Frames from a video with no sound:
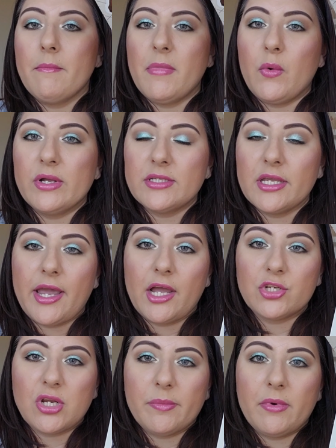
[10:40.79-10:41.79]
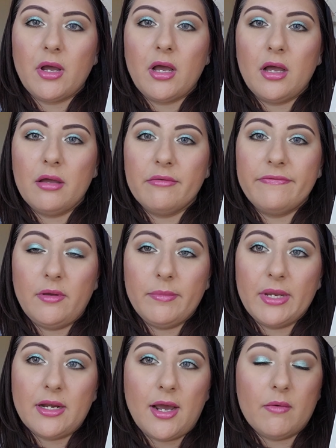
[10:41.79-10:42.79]
But once I catch up on
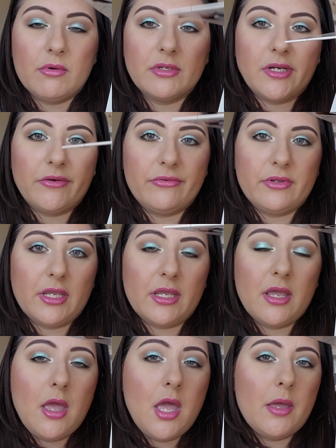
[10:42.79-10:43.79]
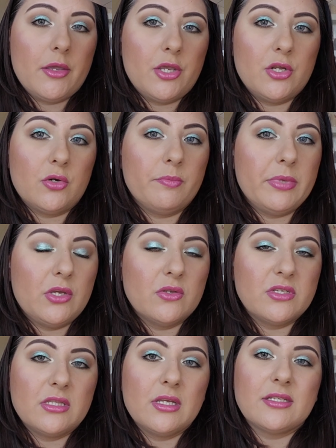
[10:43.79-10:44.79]
filming, I will definitely, you know, be
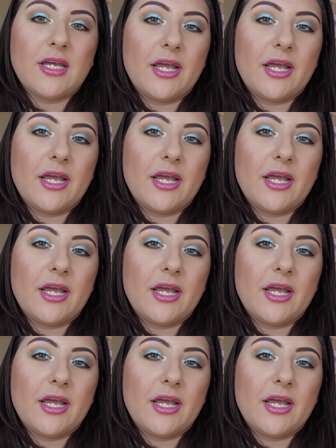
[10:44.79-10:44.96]
using this.